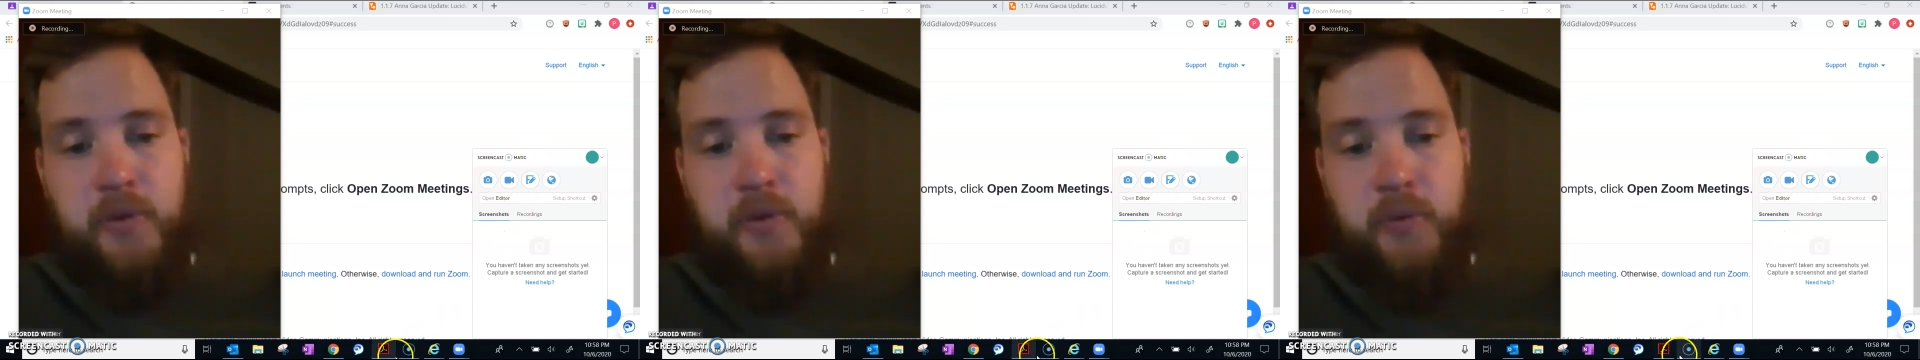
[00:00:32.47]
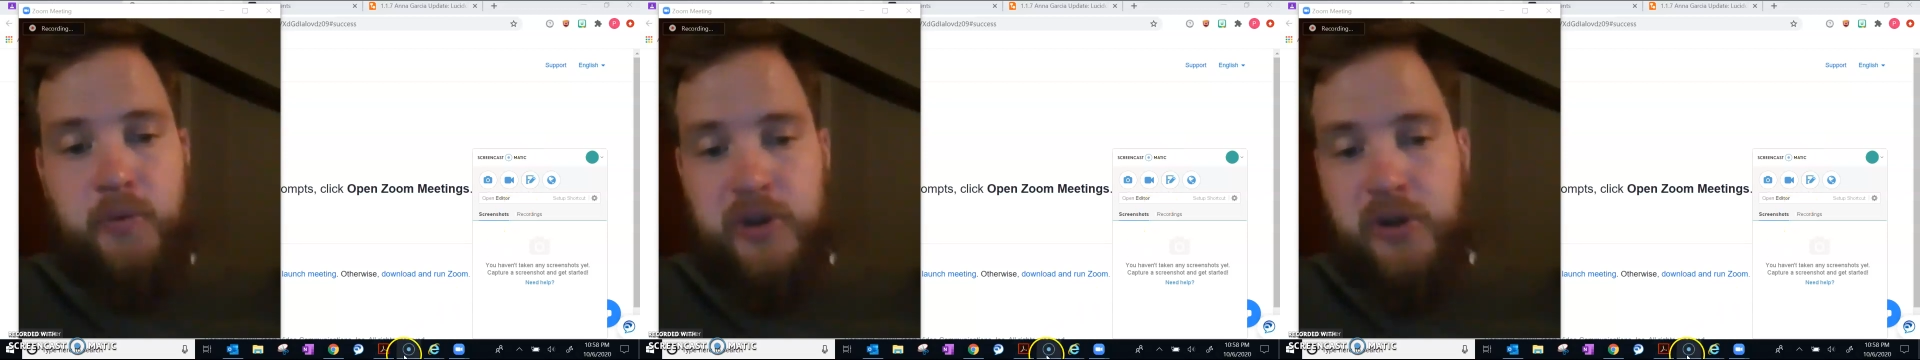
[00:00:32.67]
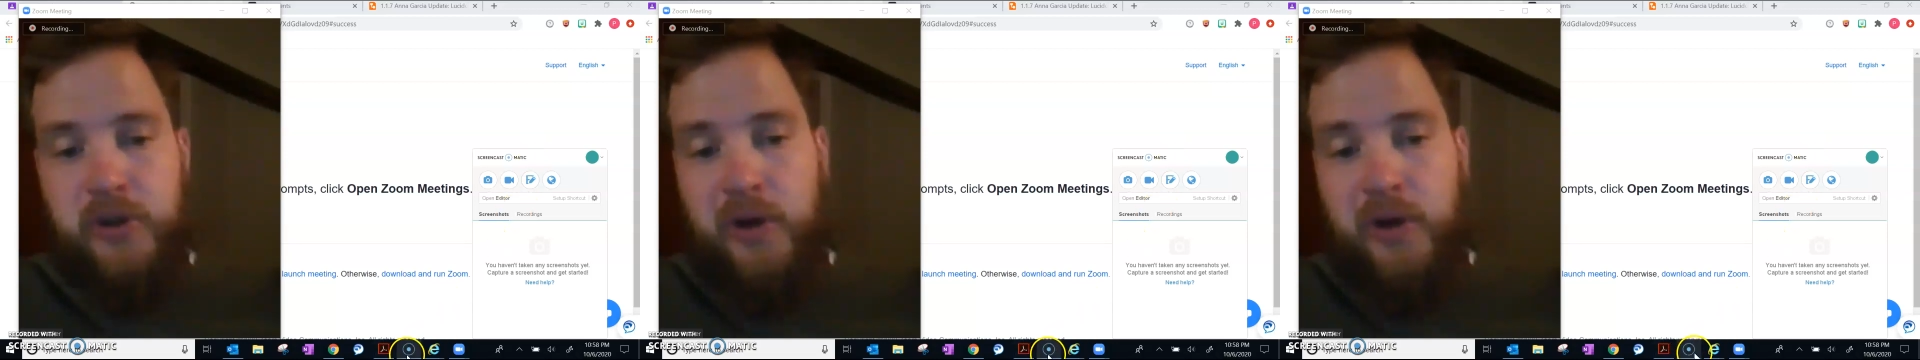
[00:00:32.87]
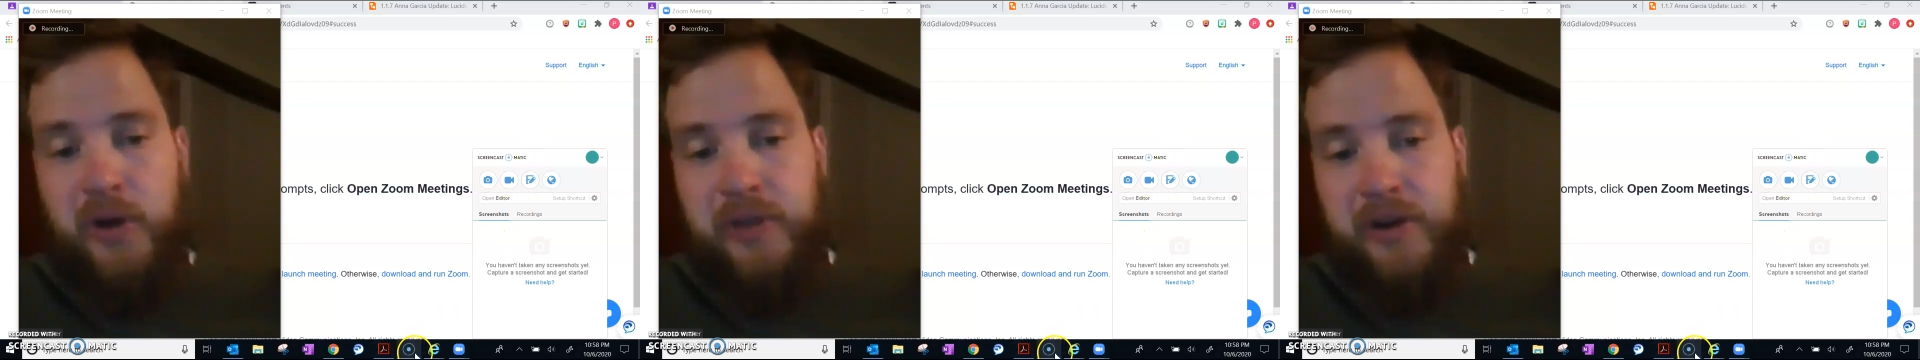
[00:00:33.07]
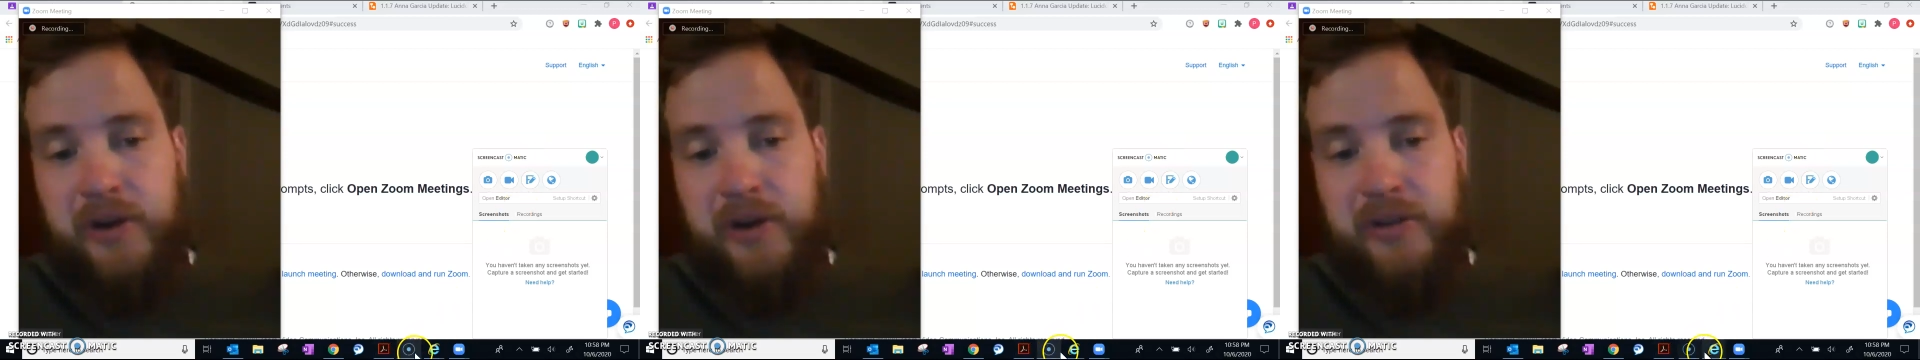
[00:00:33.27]
when you go
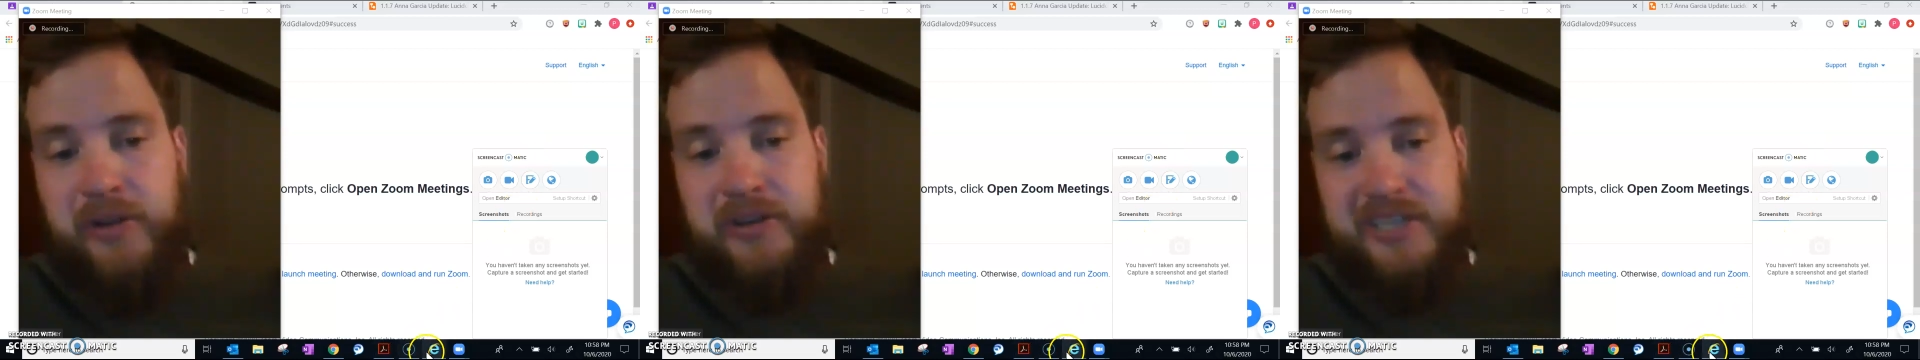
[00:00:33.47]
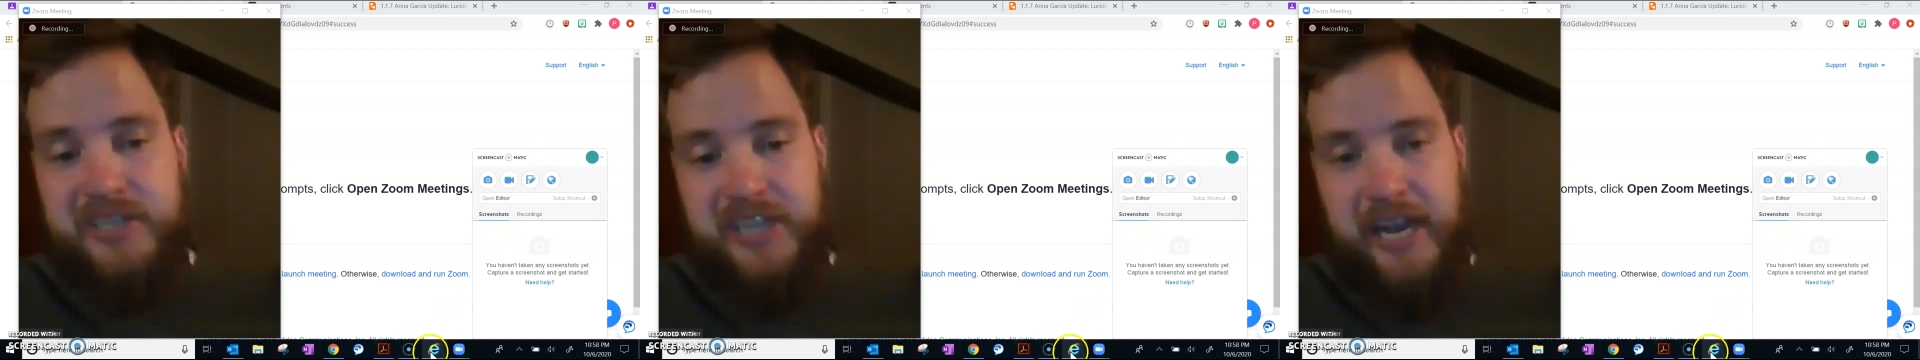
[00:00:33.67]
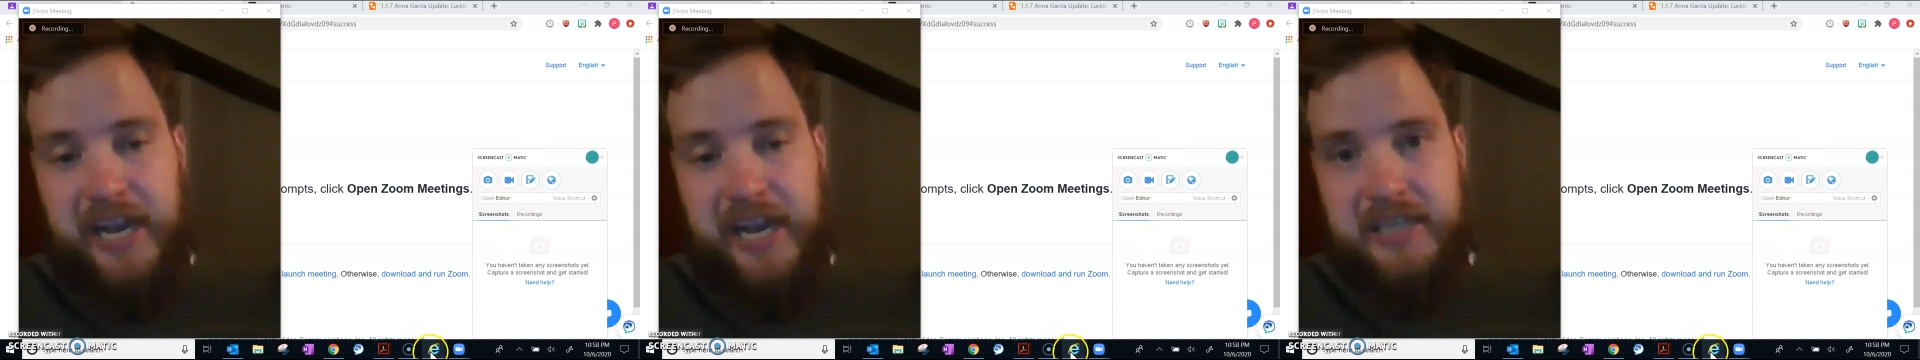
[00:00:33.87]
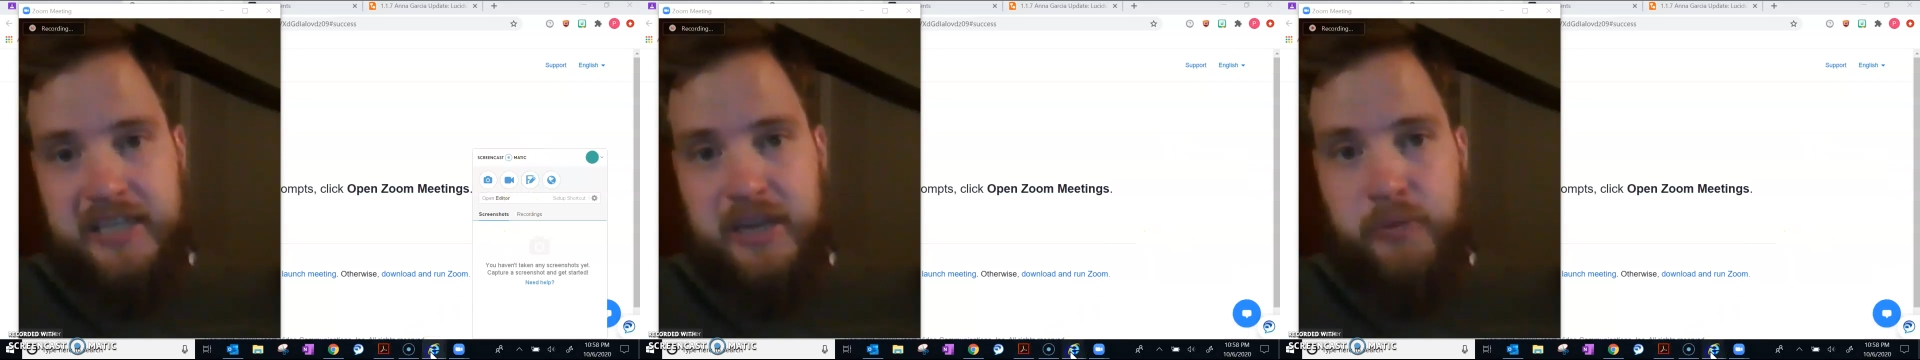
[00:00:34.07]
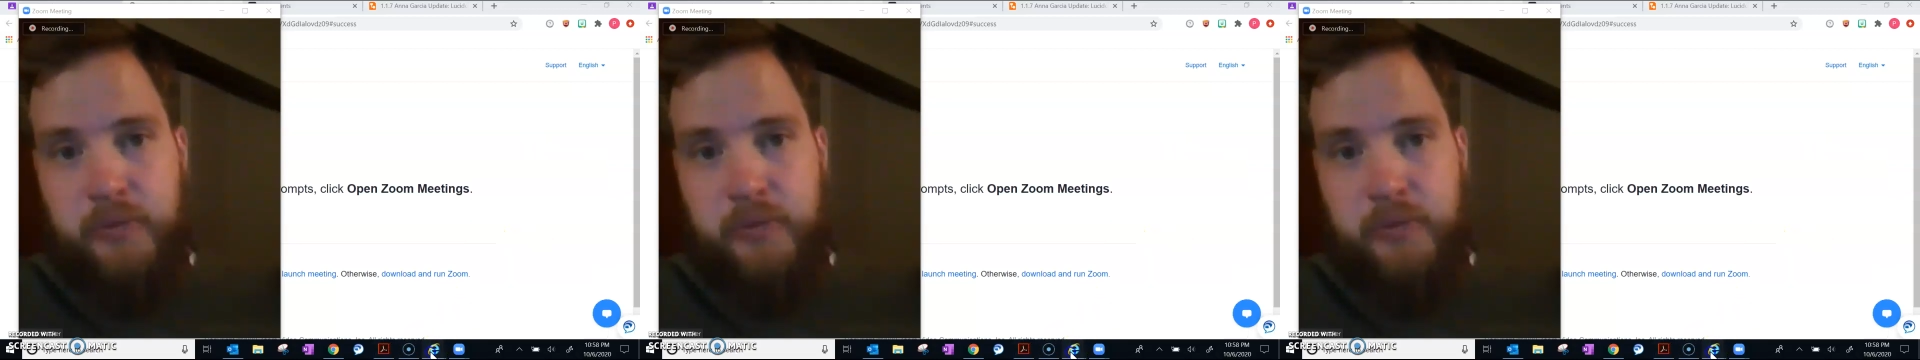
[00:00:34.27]
there, there's a chance that